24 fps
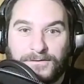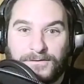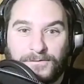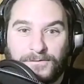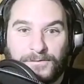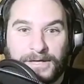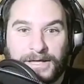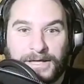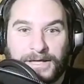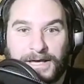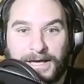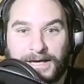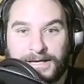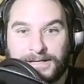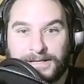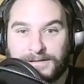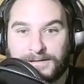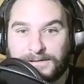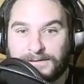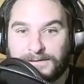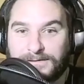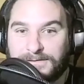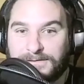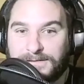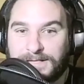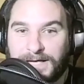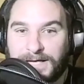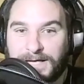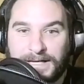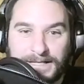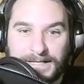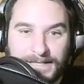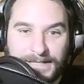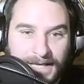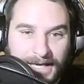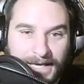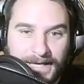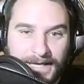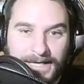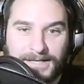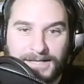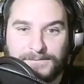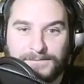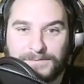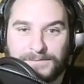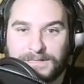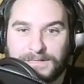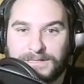We had tight
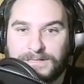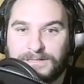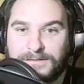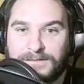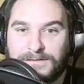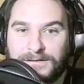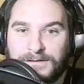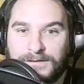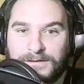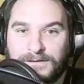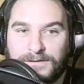games.